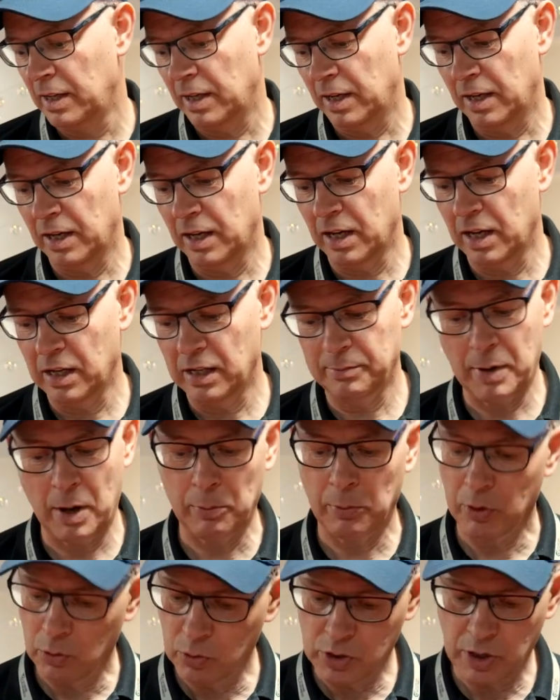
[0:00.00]
and
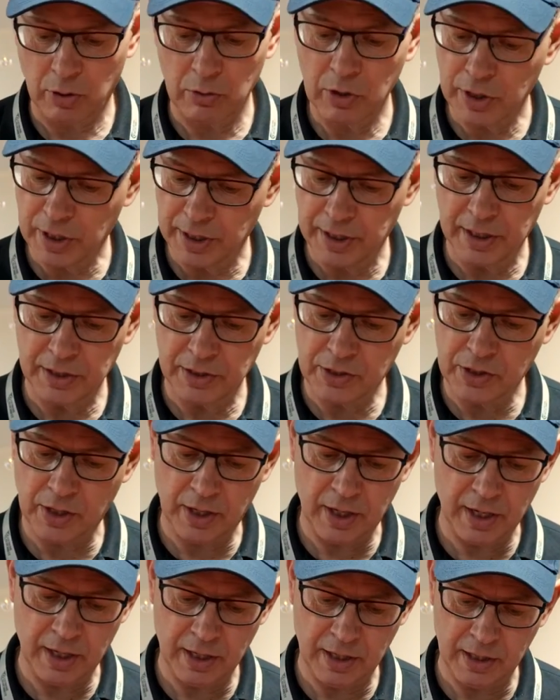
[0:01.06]
we're also looking at
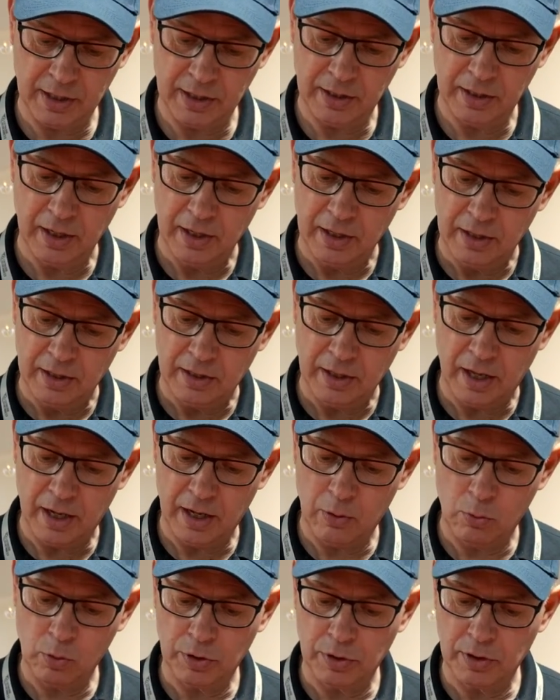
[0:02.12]

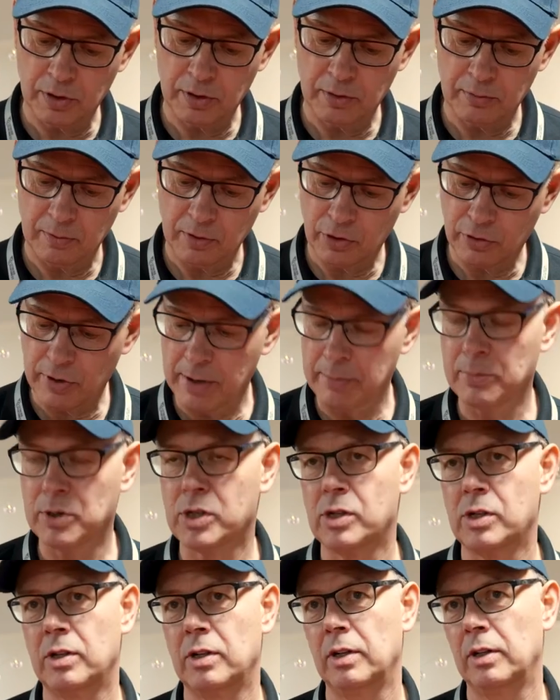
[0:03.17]
wooden
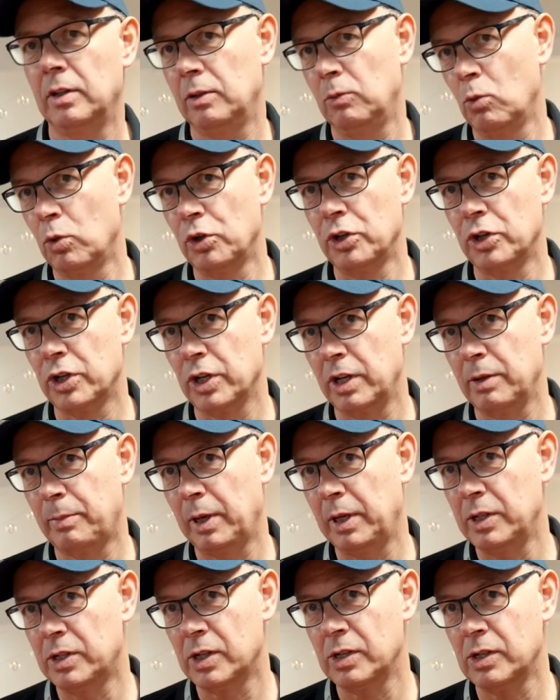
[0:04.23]
grips, wooden sheet
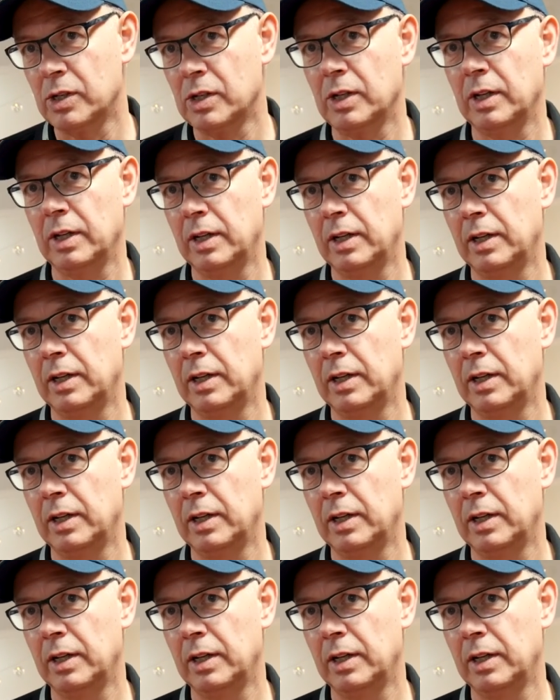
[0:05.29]
pieces.